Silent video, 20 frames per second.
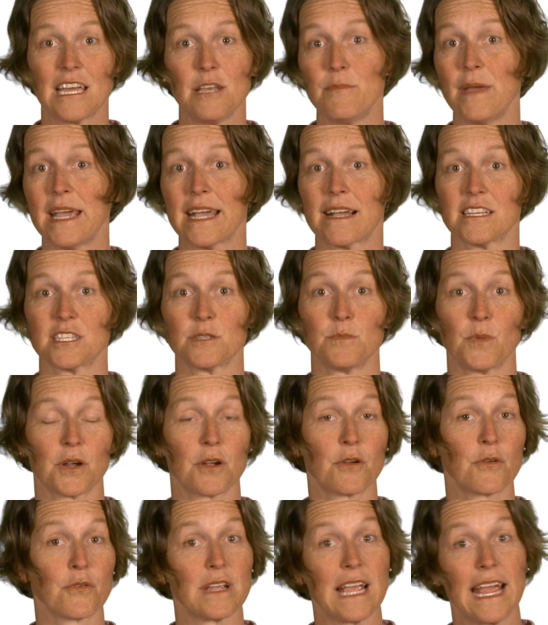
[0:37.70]
can make us more
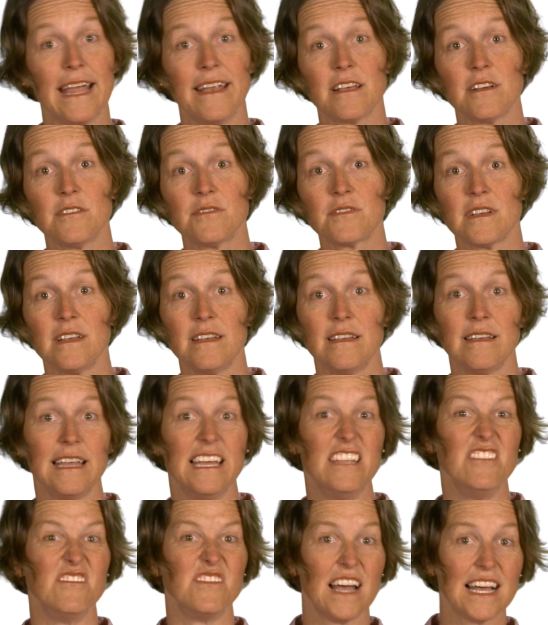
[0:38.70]
creative,
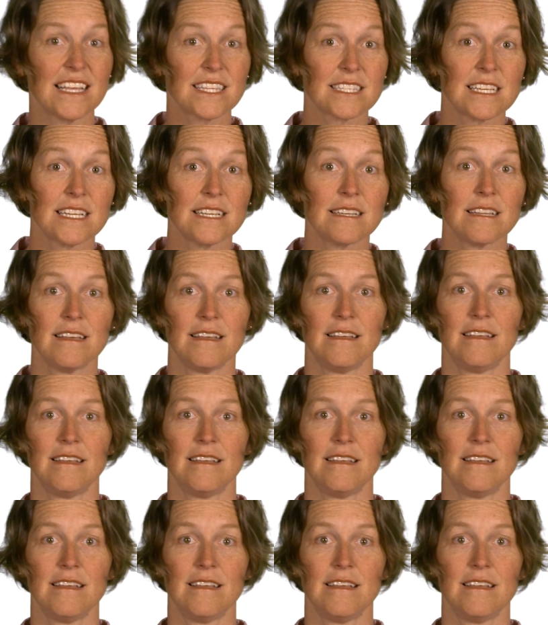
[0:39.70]
invested,